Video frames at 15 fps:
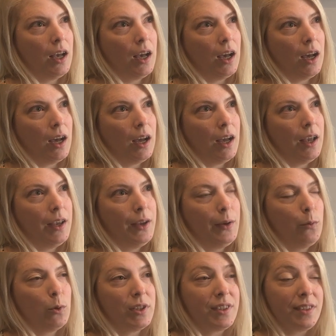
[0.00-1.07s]
I
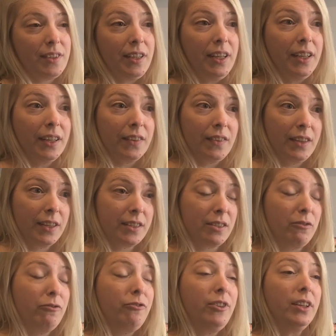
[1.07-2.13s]
was seeing things
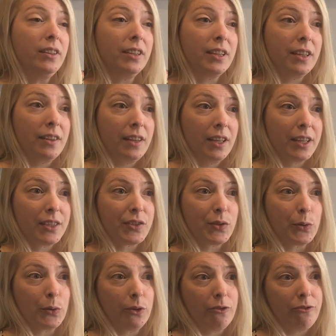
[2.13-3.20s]
and feeling things
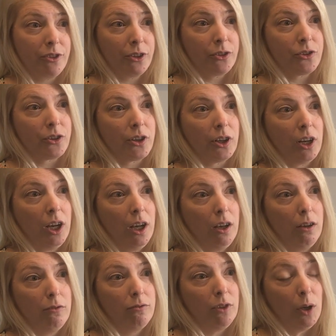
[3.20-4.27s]
through a filter
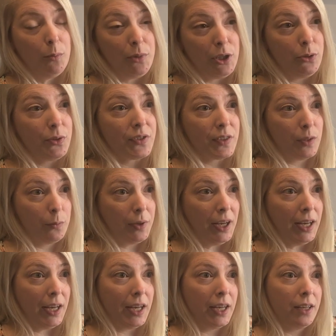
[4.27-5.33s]
of abuse and
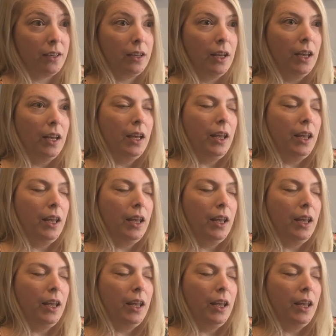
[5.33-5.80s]
pain,